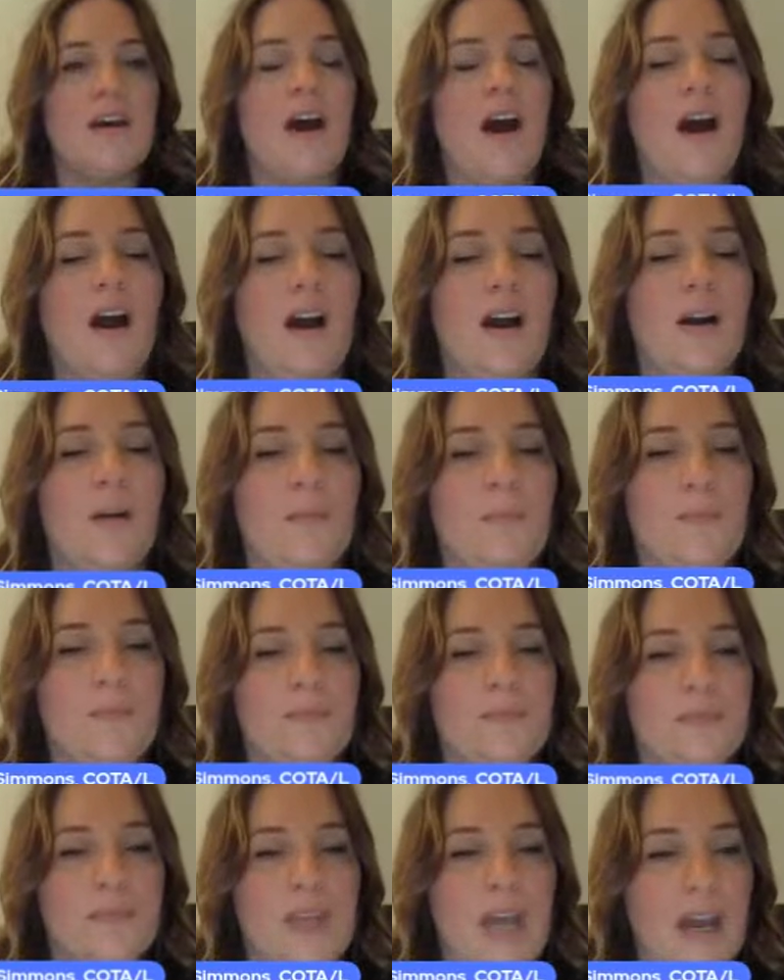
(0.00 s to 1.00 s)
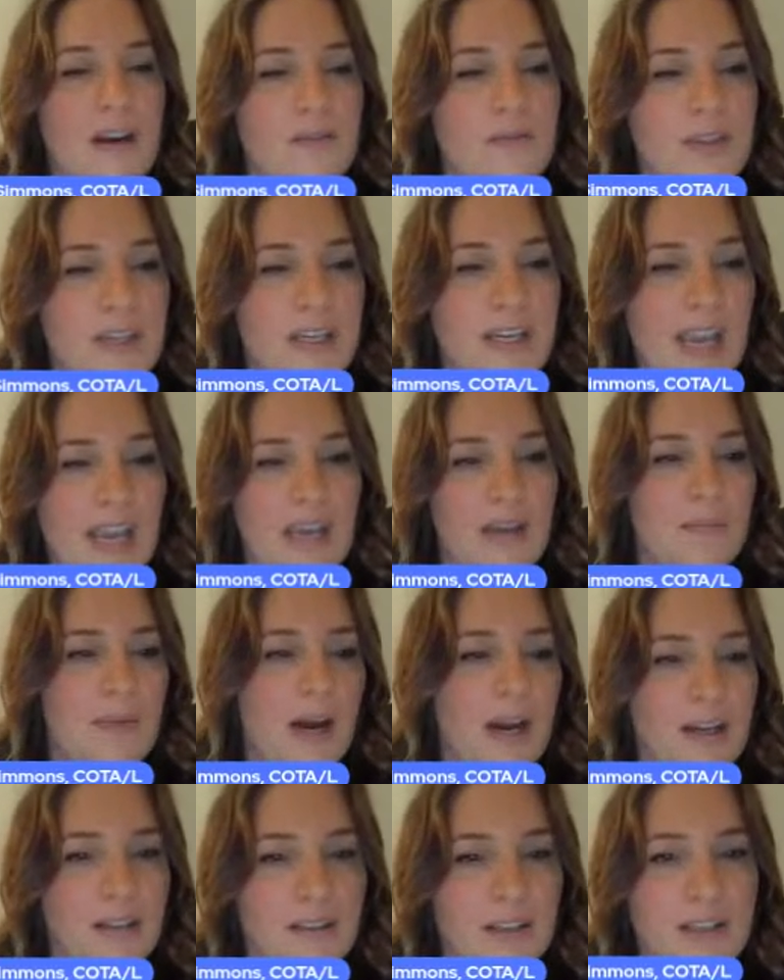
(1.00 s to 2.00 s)
kind of the game
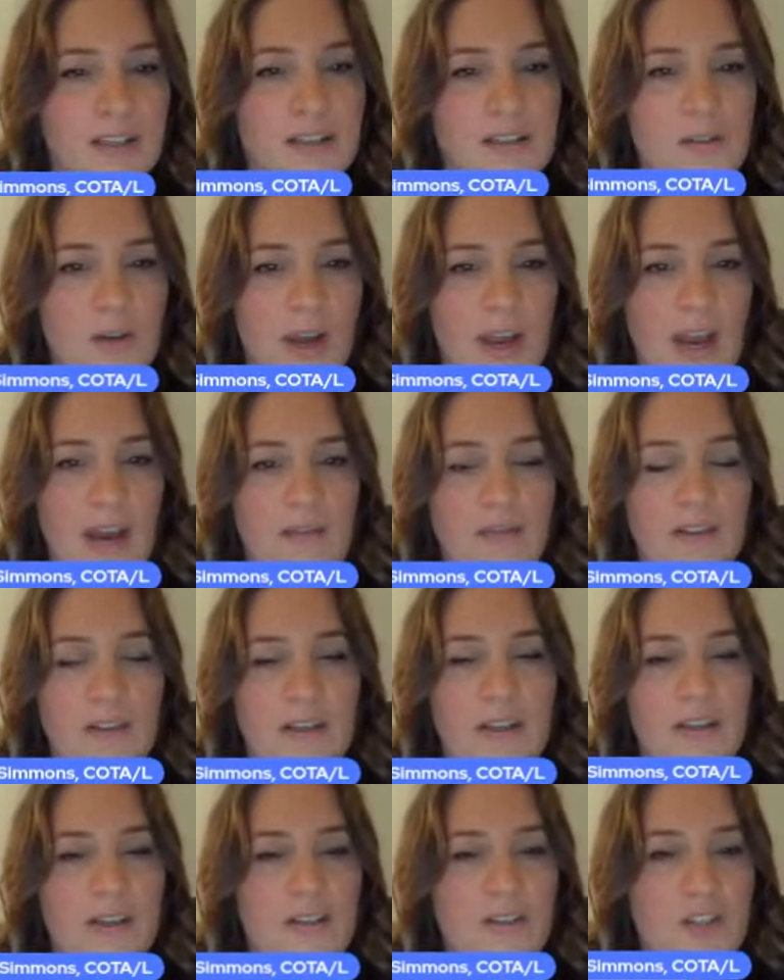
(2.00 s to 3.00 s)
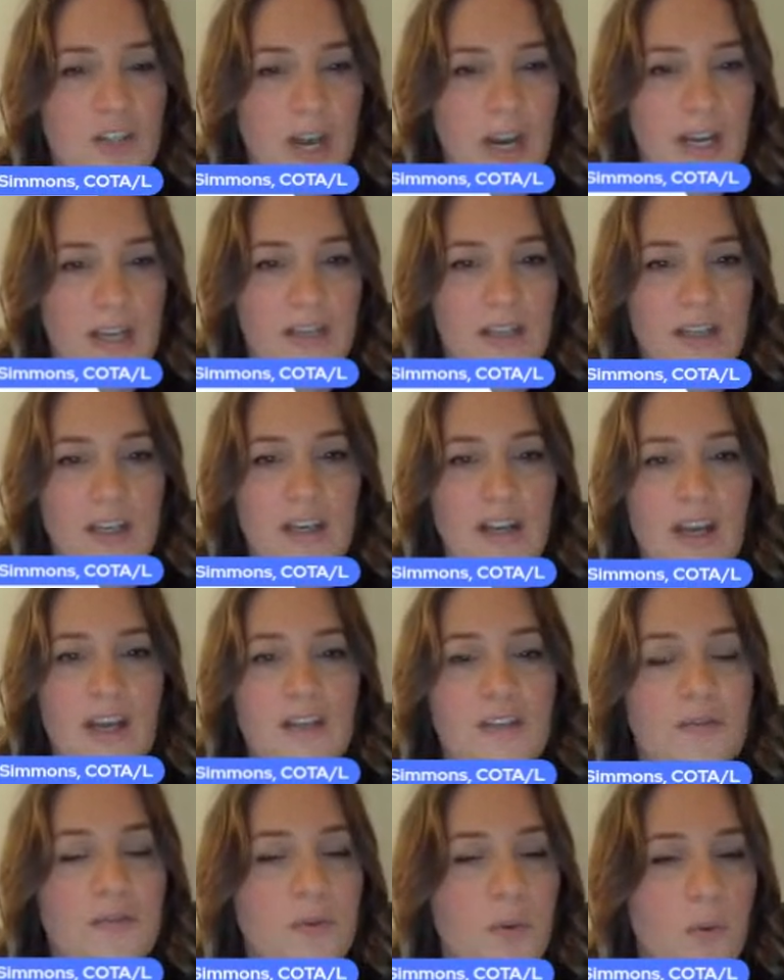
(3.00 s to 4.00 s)
island. So I have the giant
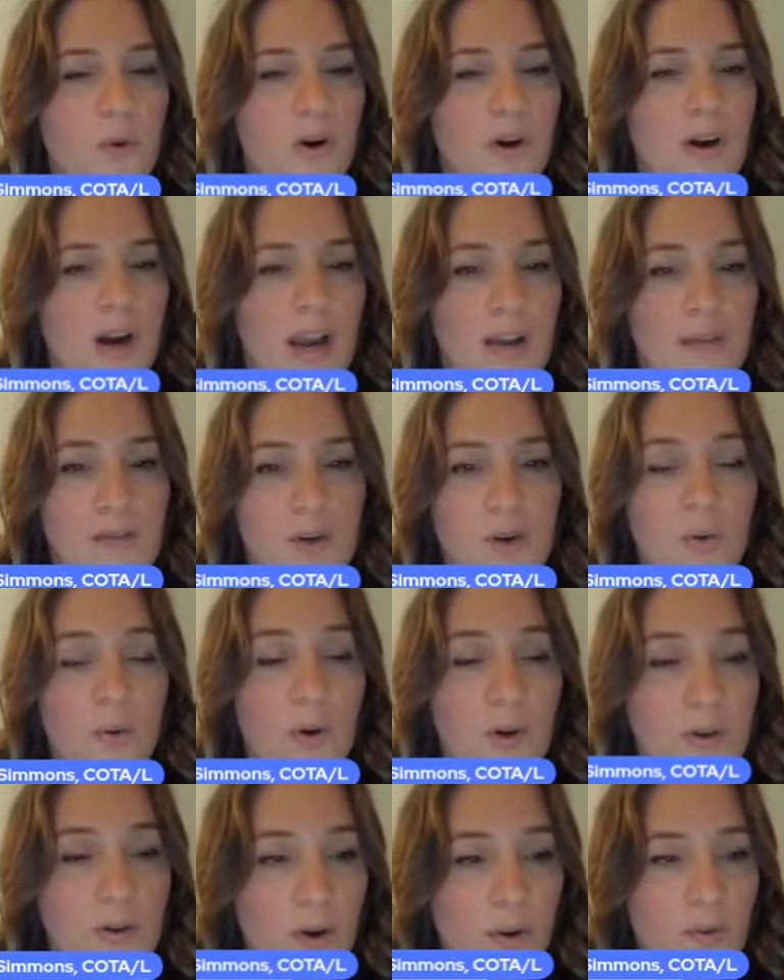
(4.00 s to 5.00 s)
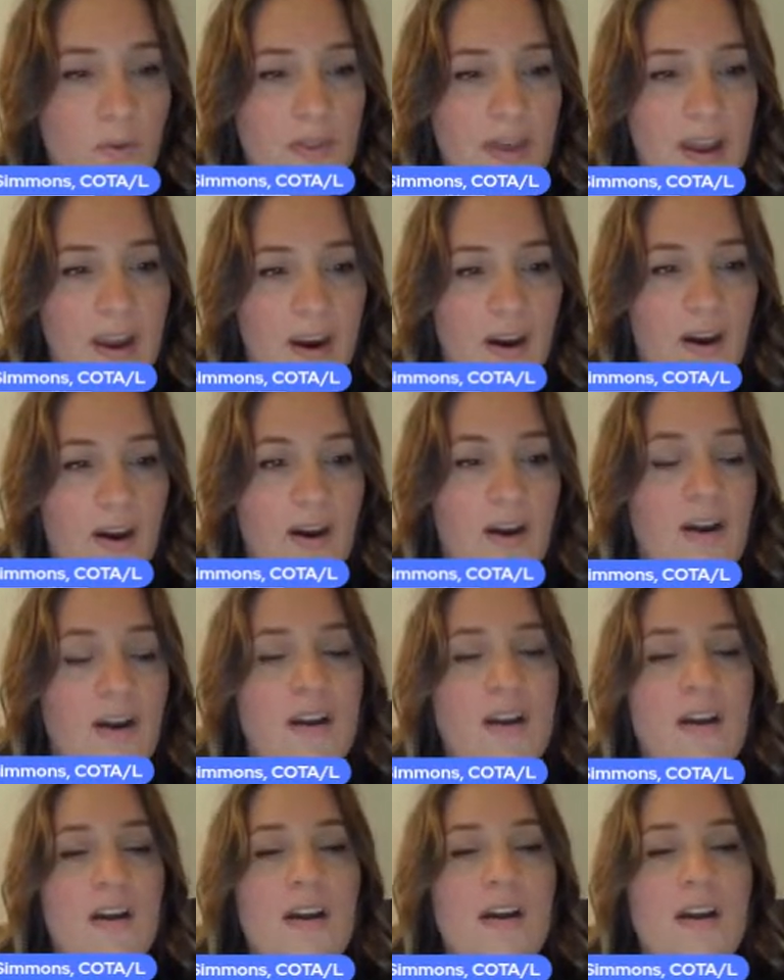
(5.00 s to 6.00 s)
Connect Four. I have cornhole there.
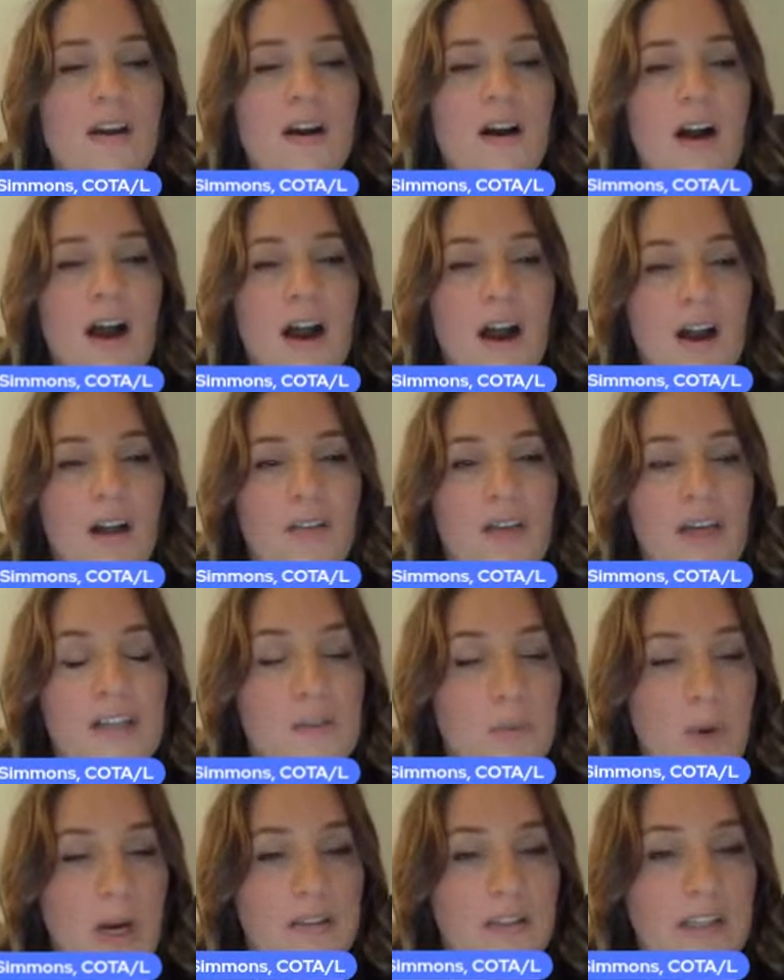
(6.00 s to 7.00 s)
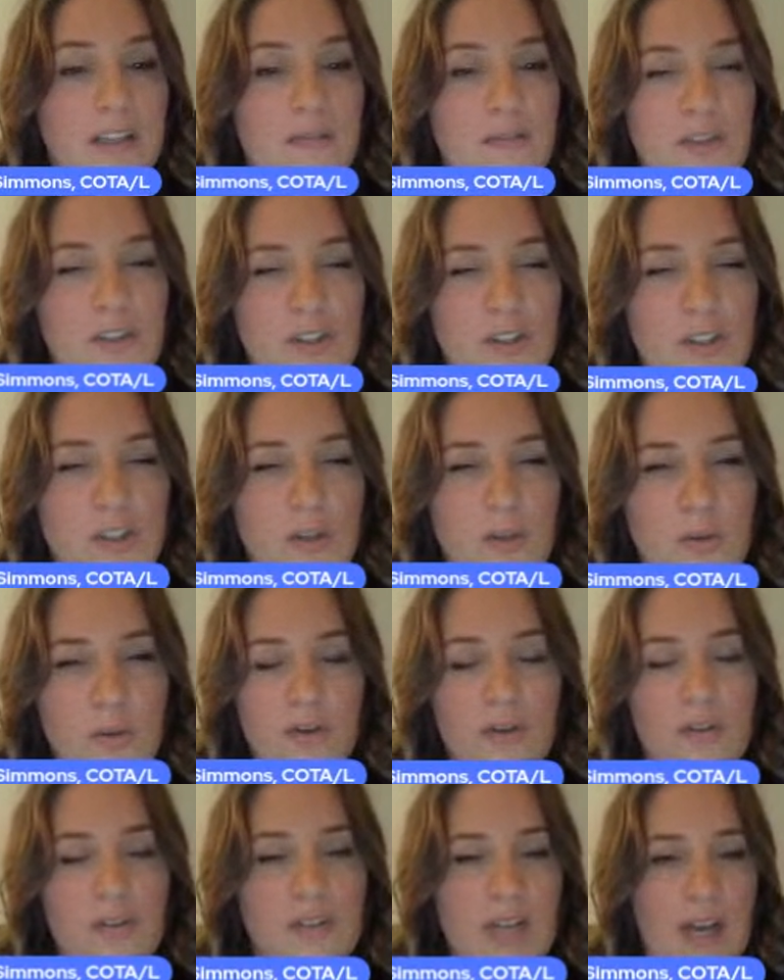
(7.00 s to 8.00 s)
That's where I leave the
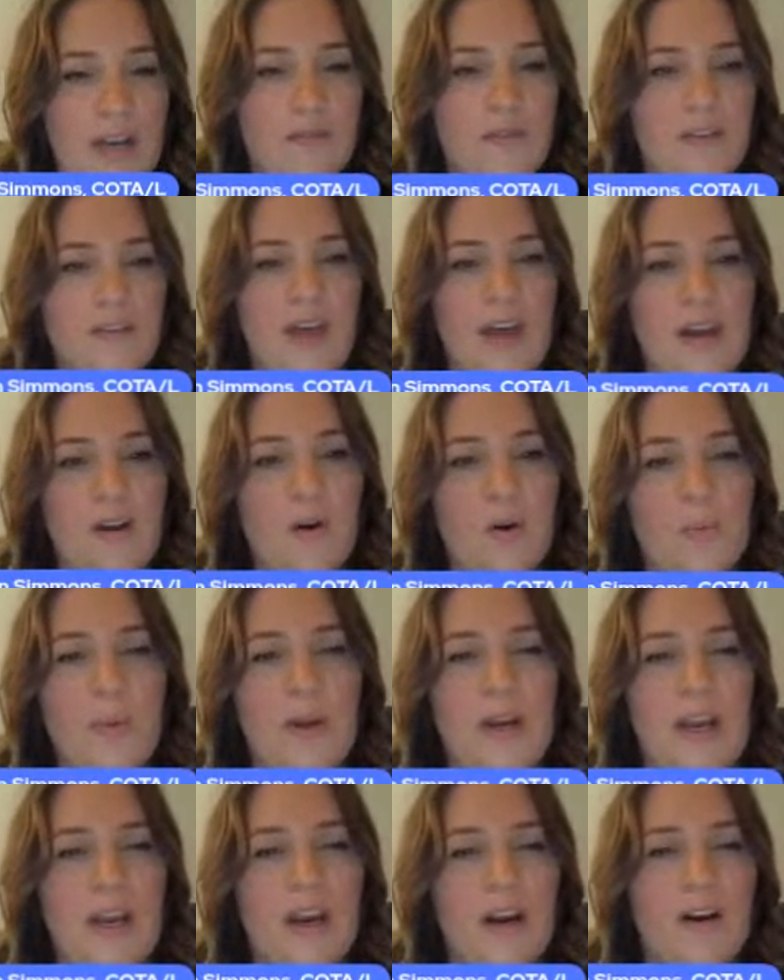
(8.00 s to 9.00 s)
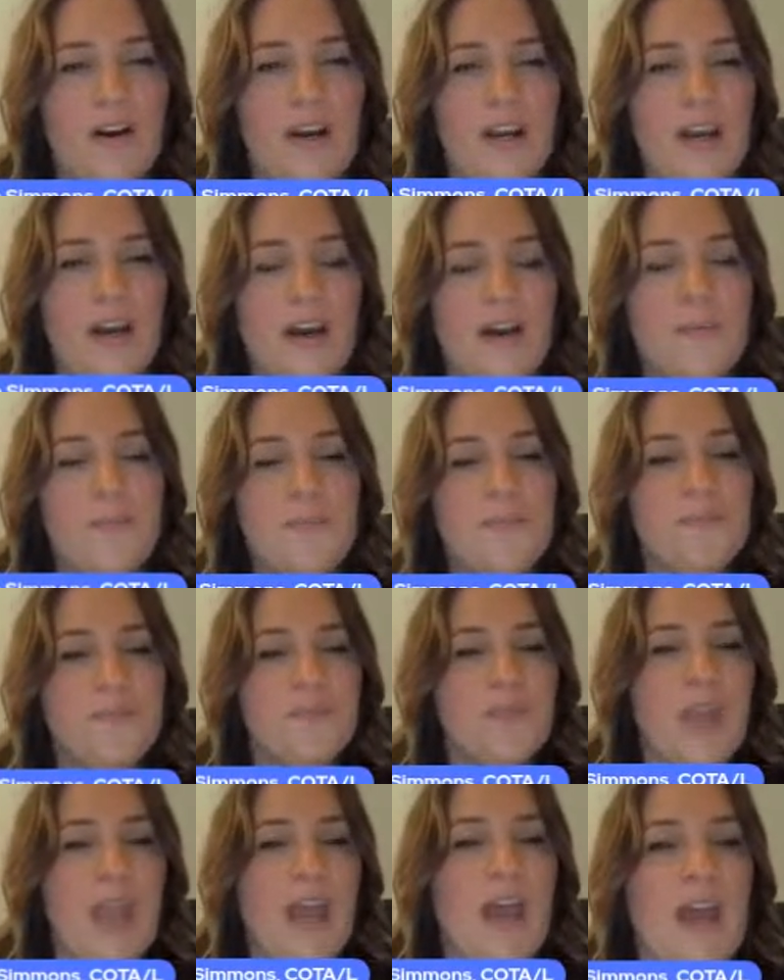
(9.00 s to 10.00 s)
scooters kind of in that open area,
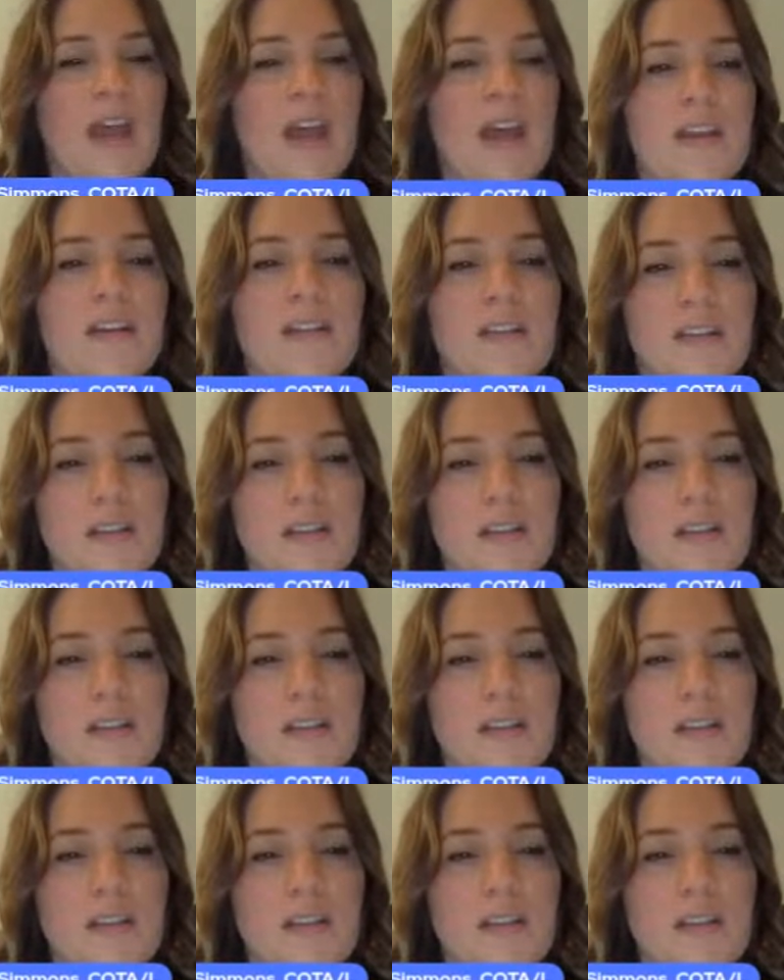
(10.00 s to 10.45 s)
and